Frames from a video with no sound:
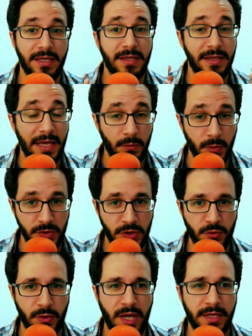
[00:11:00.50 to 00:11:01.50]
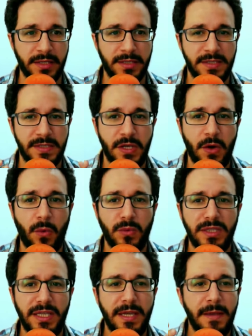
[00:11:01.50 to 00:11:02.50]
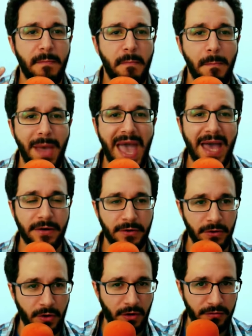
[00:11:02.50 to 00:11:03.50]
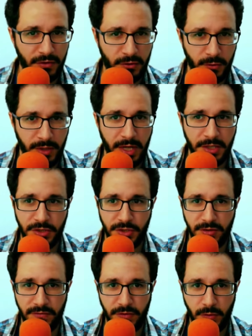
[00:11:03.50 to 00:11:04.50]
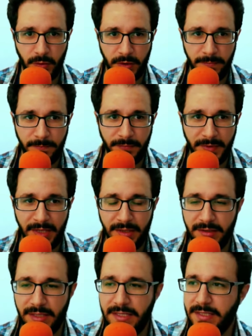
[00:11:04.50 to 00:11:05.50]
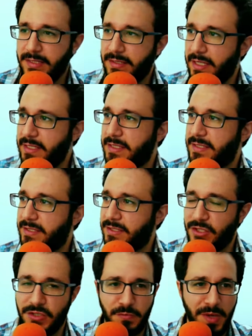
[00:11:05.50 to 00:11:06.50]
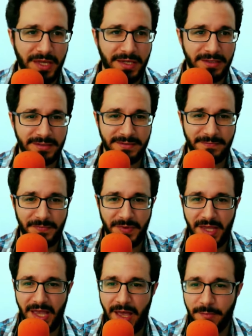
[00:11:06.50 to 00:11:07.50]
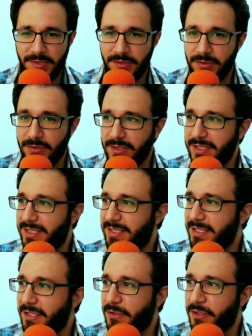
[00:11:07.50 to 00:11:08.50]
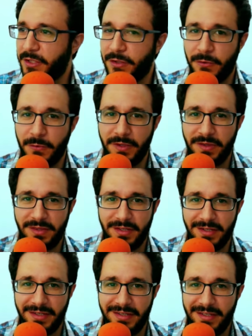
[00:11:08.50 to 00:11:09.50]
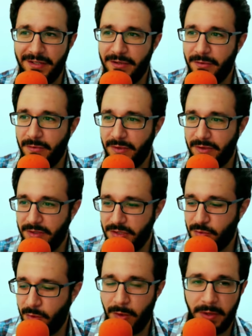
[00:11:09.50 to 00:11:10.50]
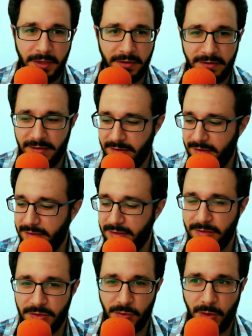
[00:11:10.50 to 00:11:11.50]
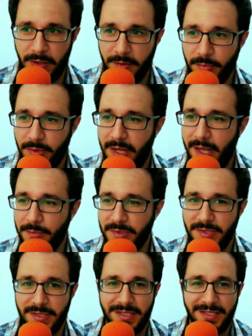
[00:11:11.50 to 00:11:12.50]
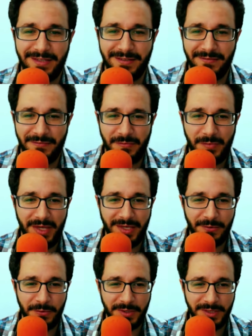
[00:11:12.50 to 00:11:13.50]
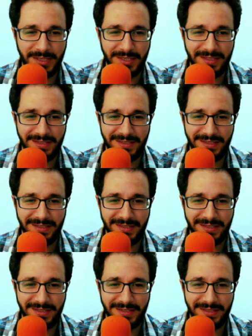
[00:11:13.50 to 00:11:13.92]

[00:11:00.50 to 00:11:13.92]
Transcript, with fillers: that was created. It's the only matter of creation, if you will. Let's let's just make it absolutely clear here with uh, with a drawing, a little drawing perhaps, make it really